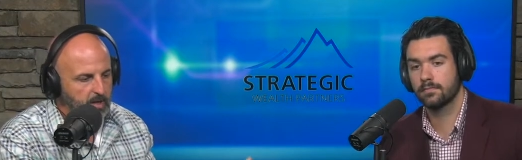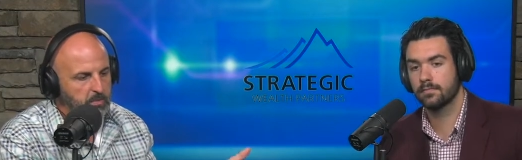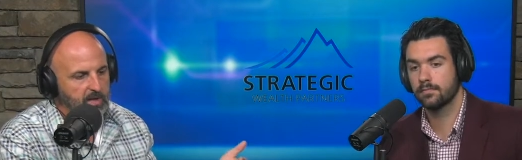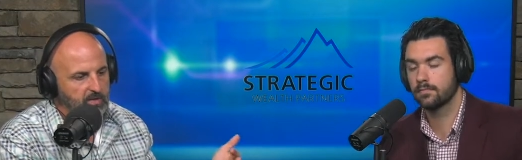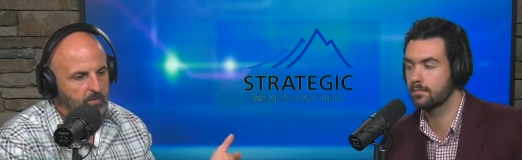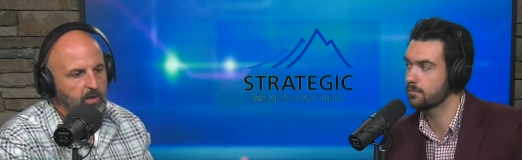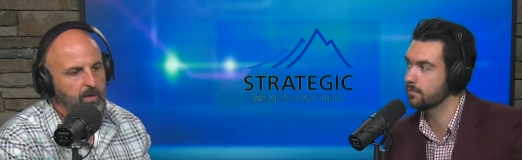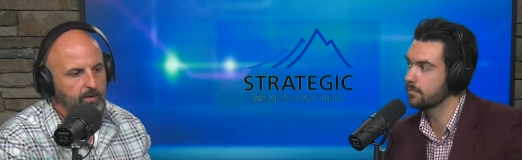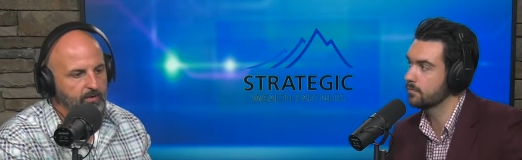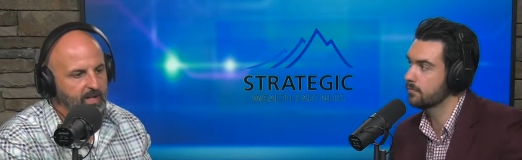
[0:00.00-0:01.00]
Speaker 1: maybe I took
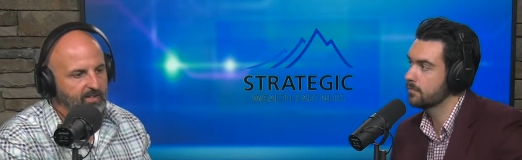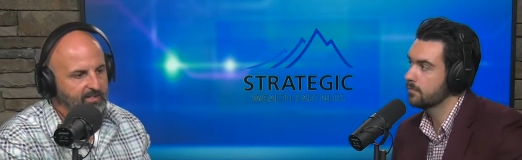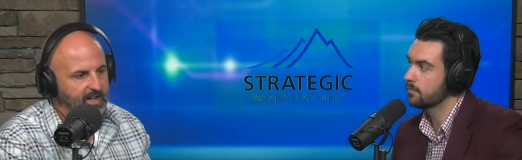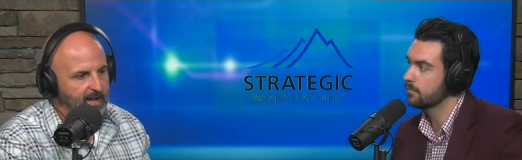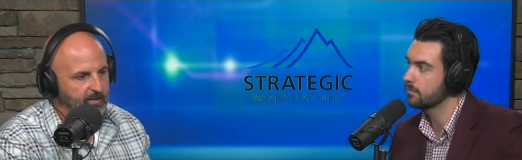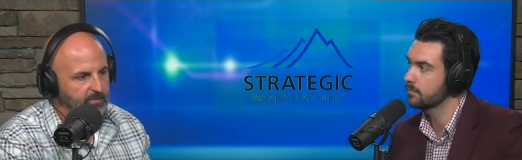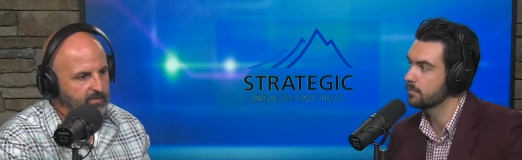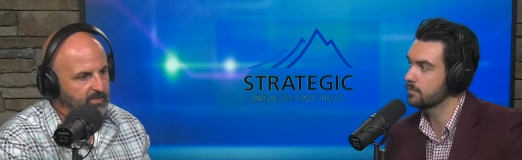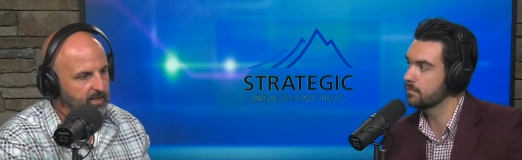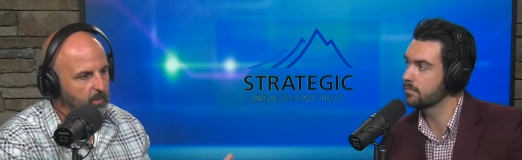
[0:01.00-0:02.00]
$100,000
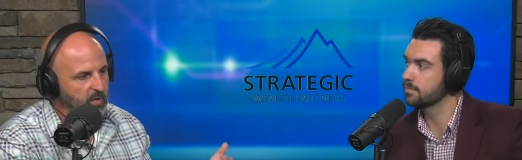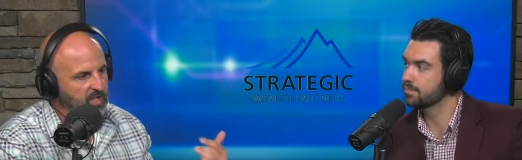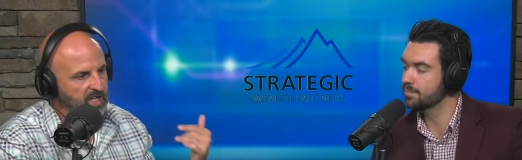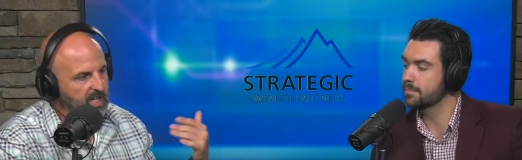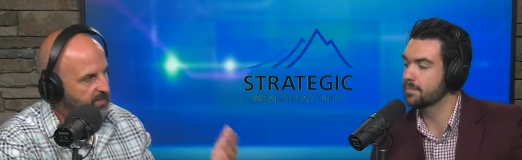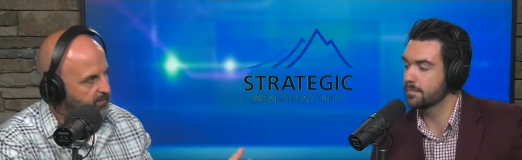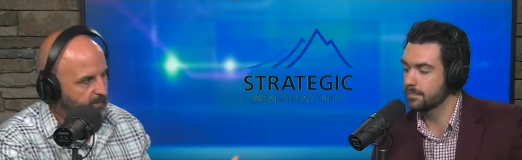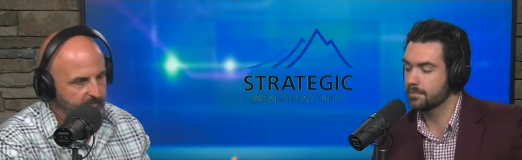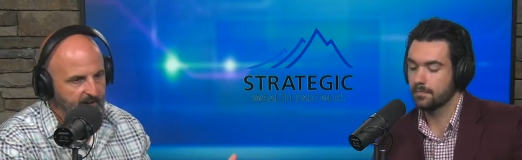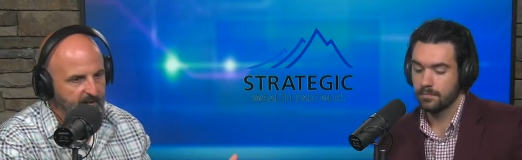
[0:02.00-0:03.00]
because I won't need it for
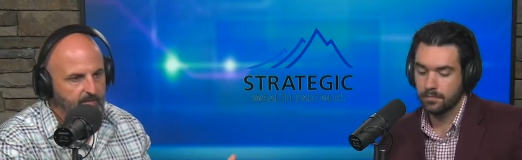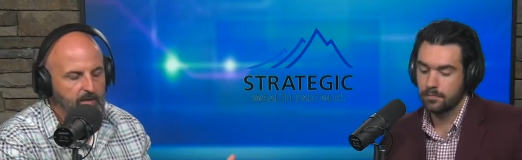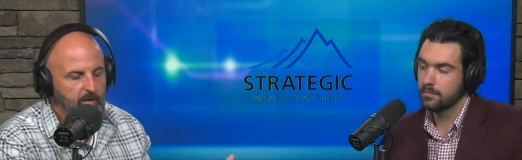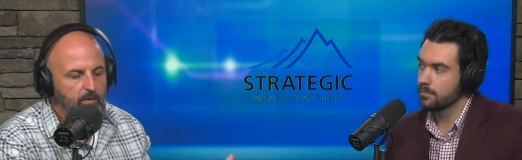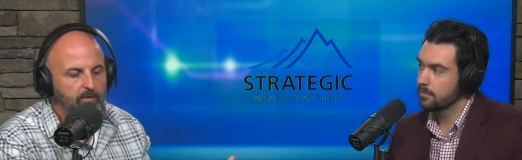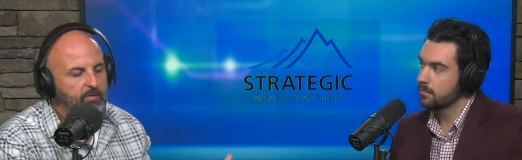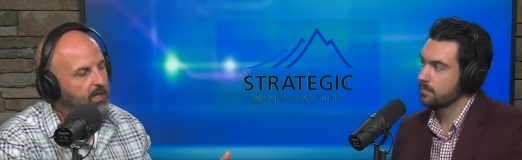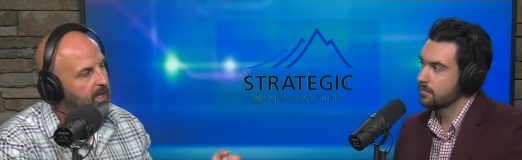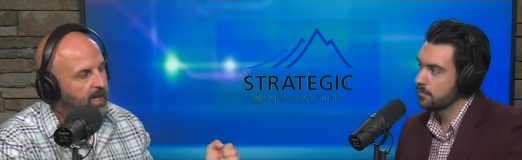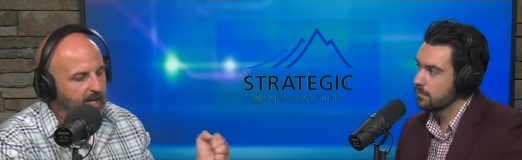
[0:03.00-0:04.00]
five years
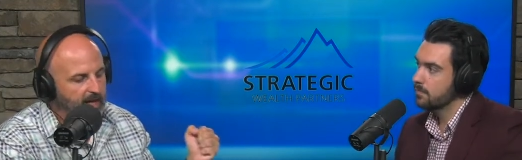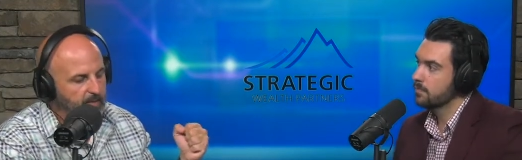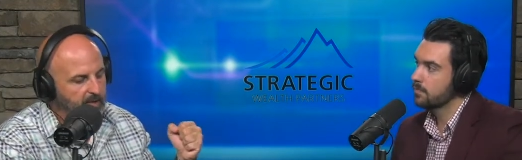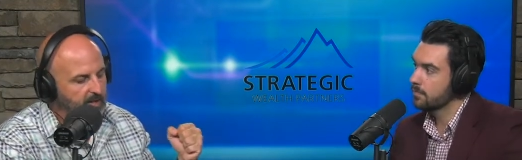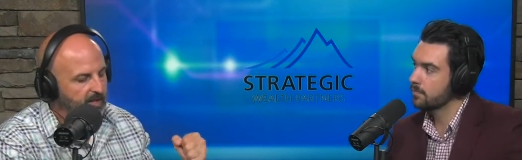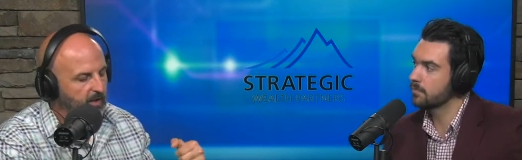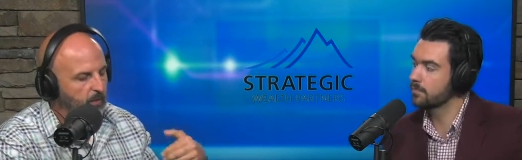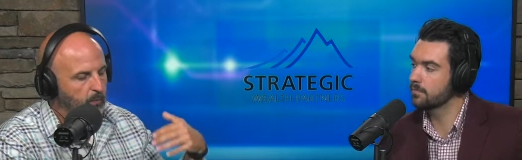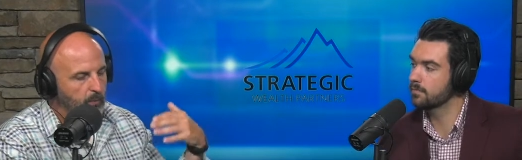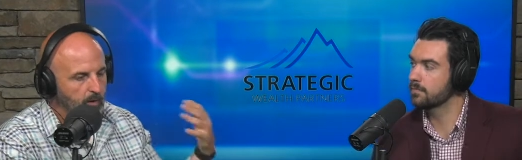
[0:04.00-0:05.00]
and I'm going to let it
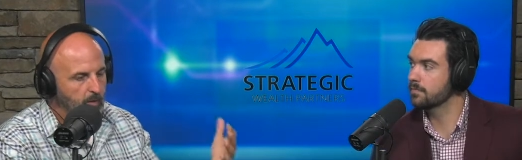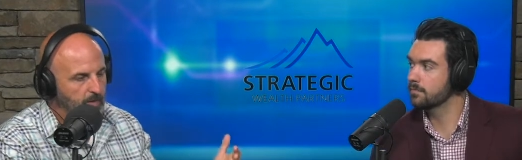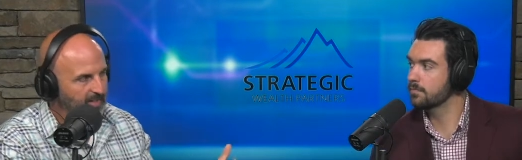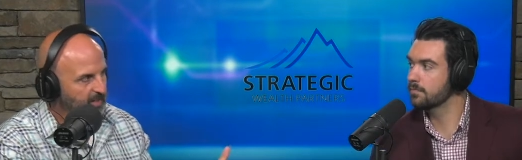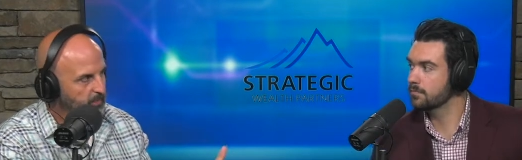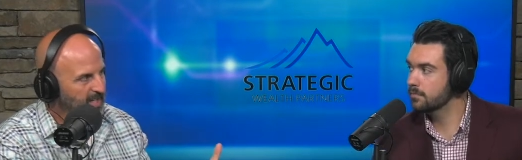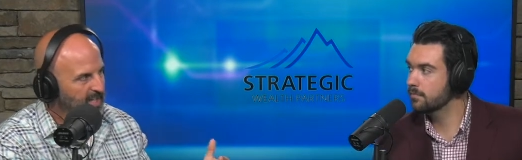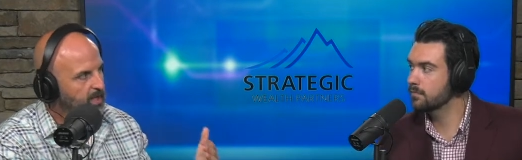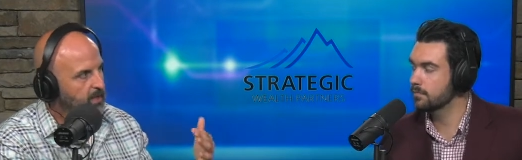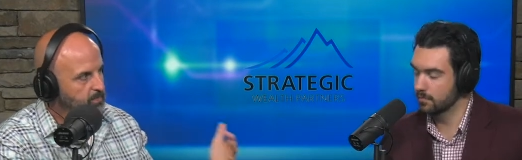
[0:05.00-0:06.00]
grow and give me an
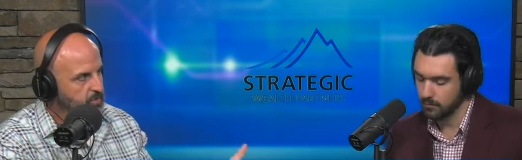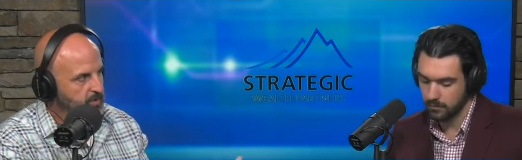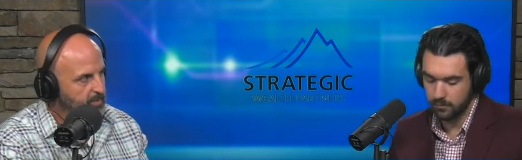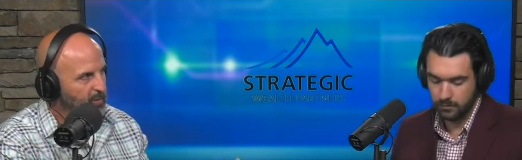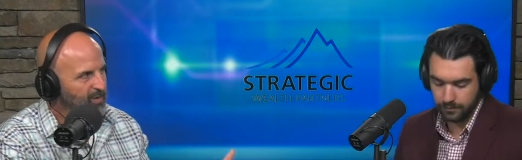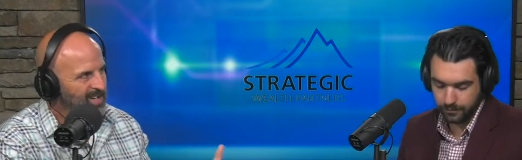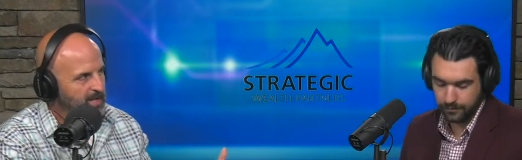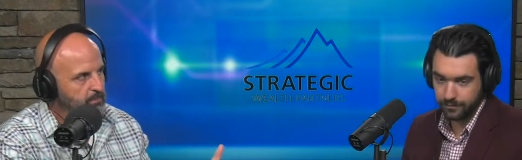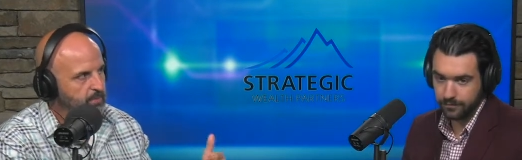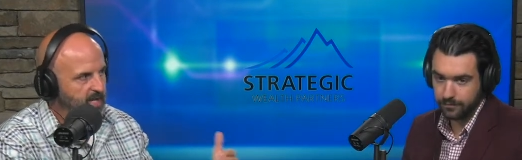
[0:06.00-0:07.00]
income stream or an
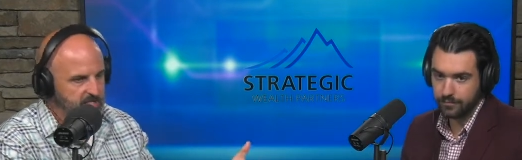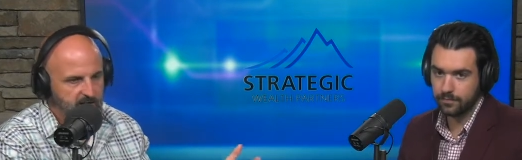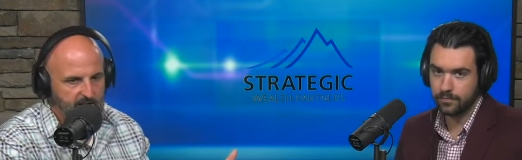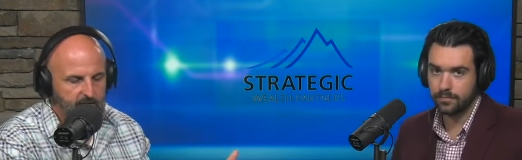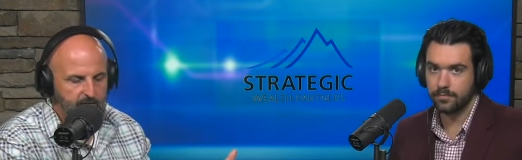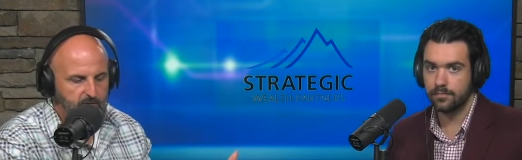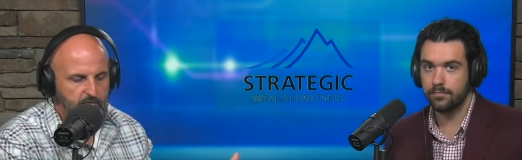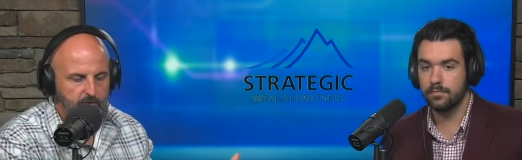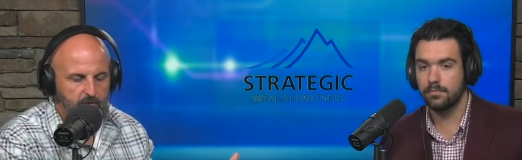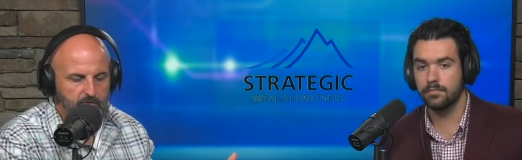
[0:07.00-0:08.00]
income paycheck in the
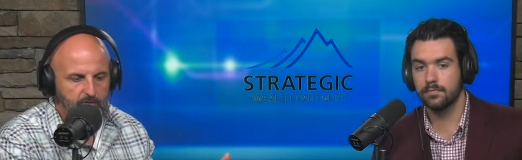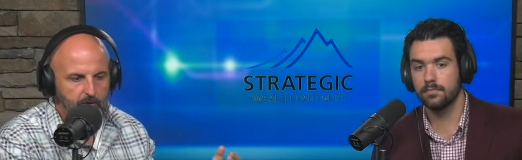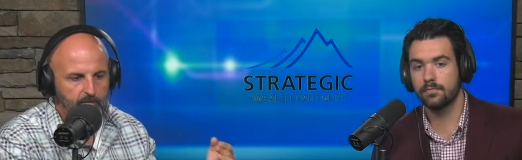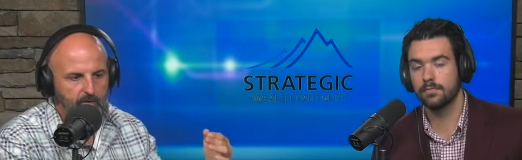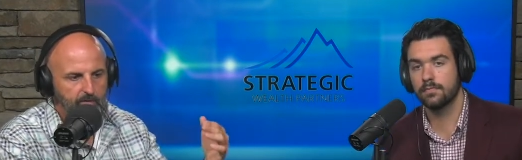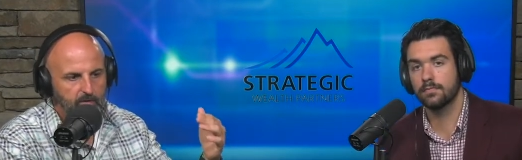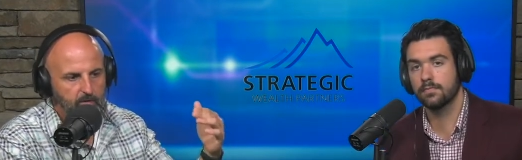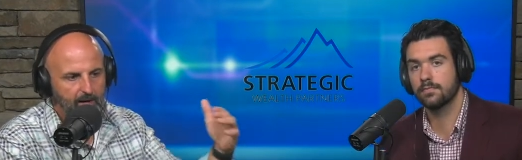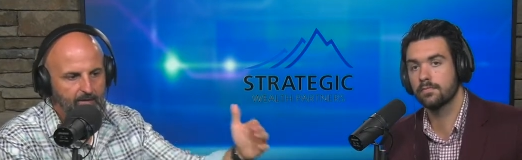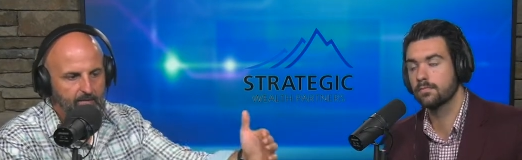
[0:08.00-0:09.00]
future. So if, if you're
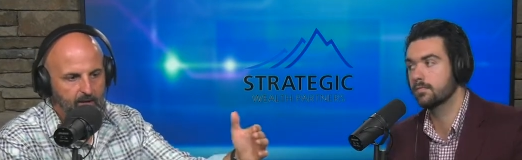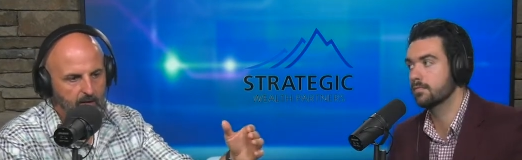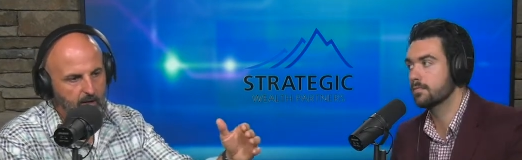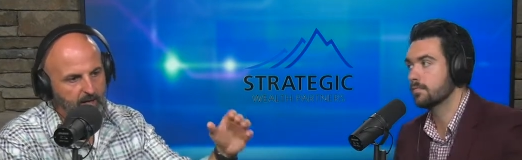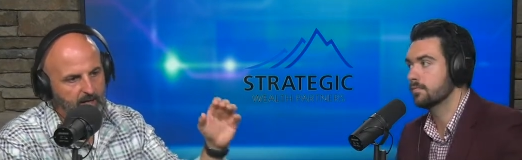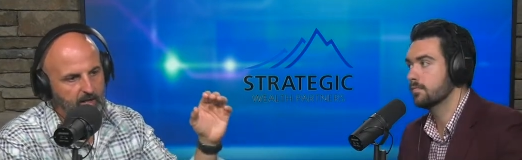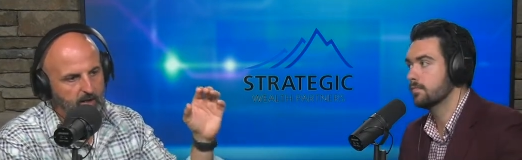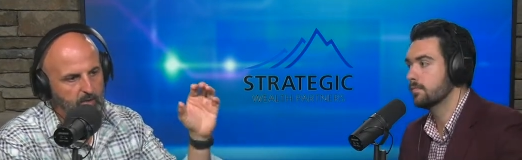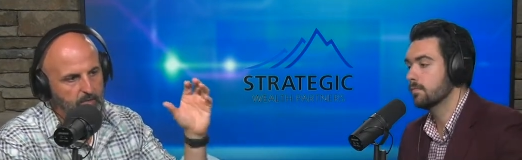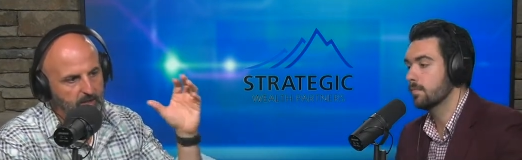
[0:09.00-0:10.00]
out there and you're